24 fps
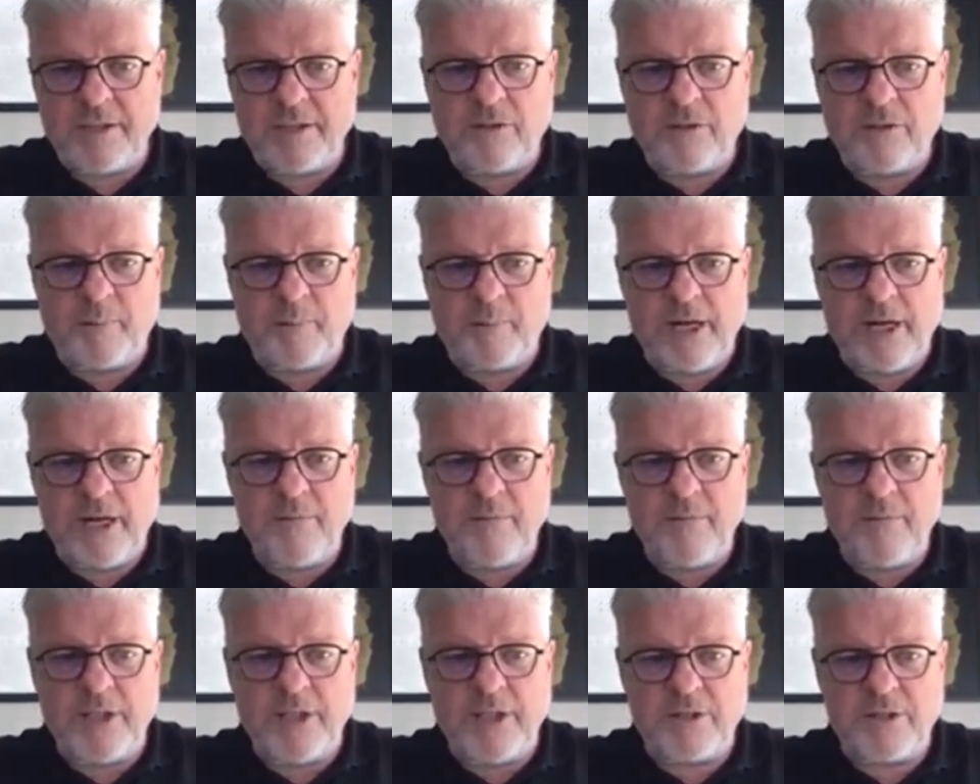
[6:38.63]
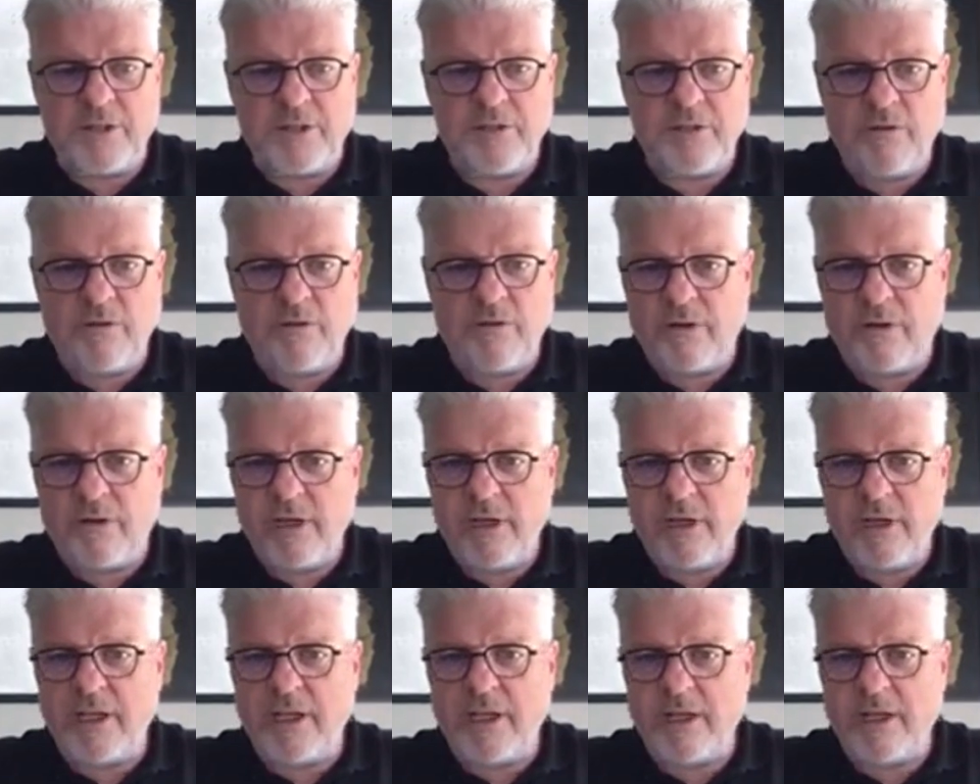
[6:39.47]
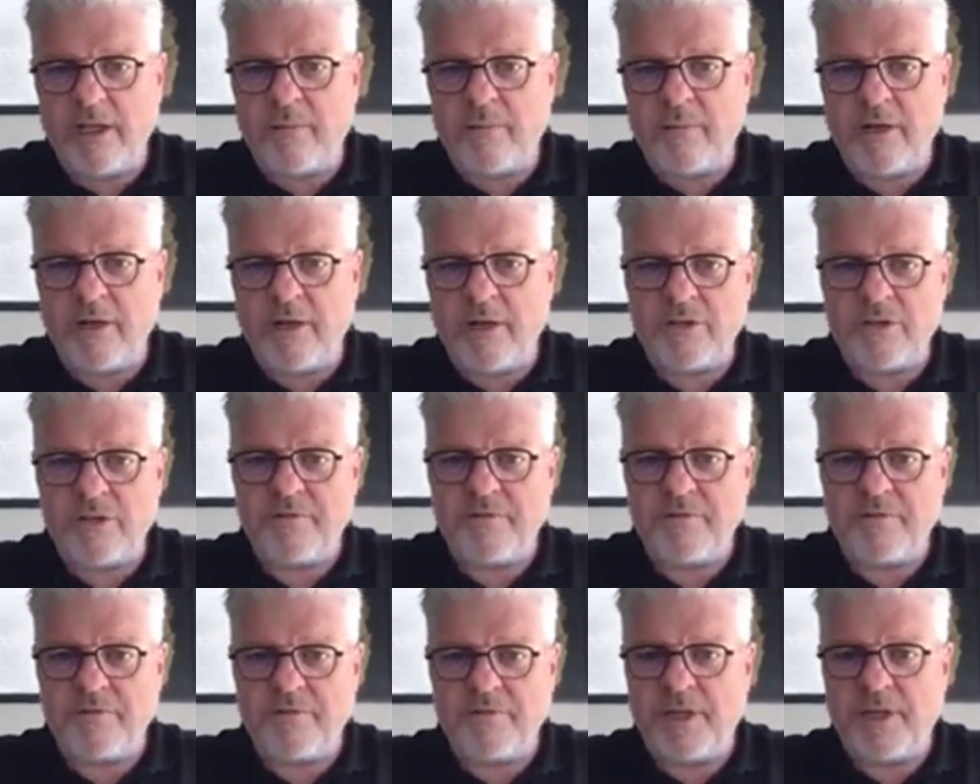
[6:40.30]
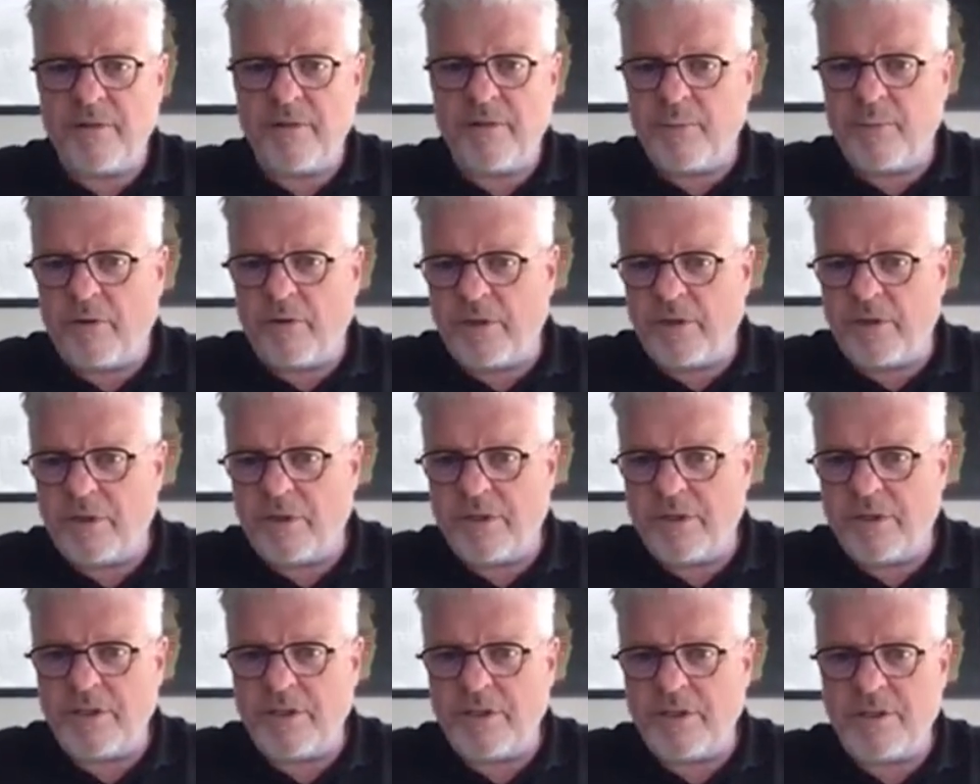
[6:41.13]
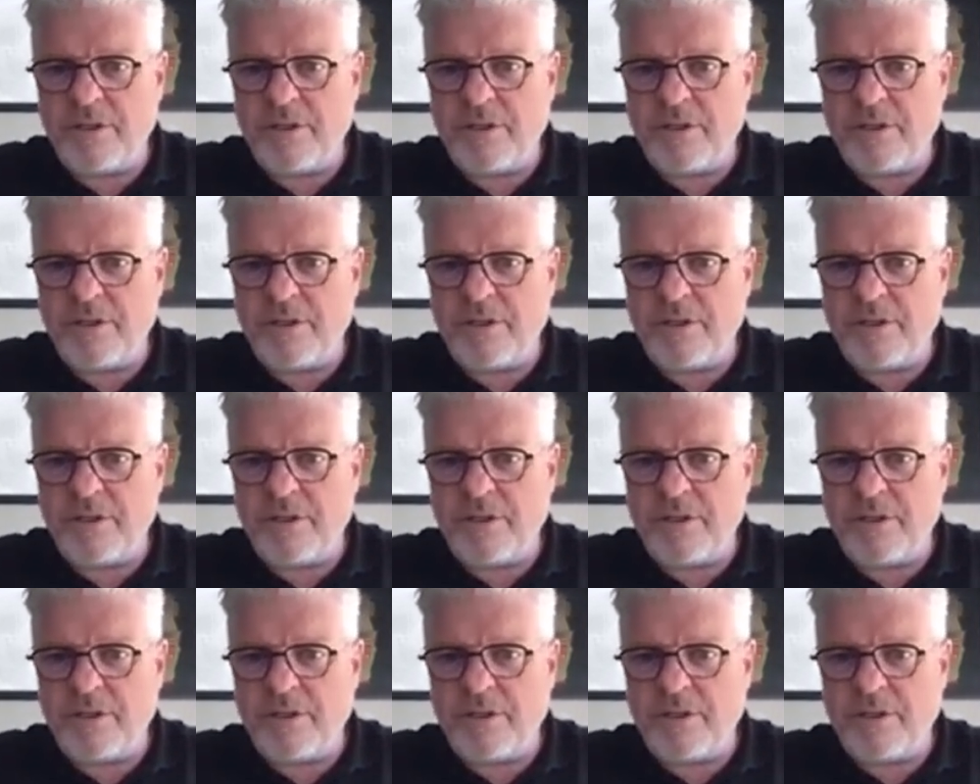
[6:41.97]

technical parameters you are thinking about is very important.